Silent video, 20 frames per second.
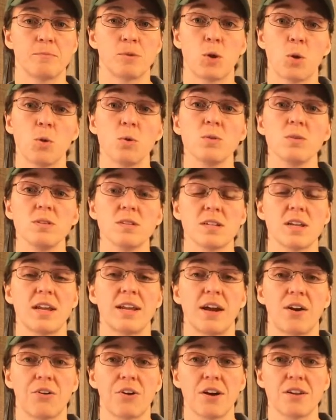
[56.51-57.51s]
goals
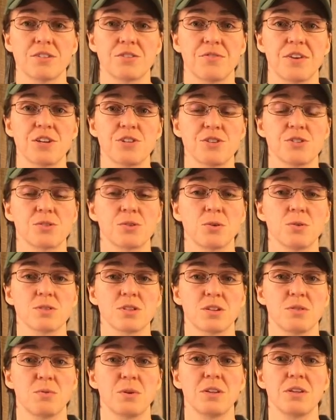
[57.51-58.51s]
and how conservationist goals
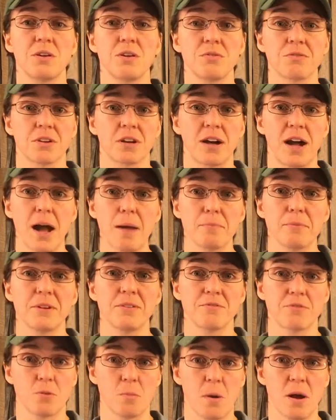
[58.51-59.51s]
could really overlap
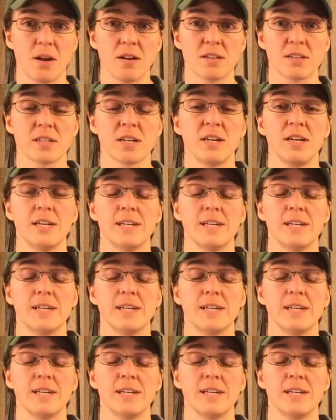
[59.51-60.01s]
in Vermont,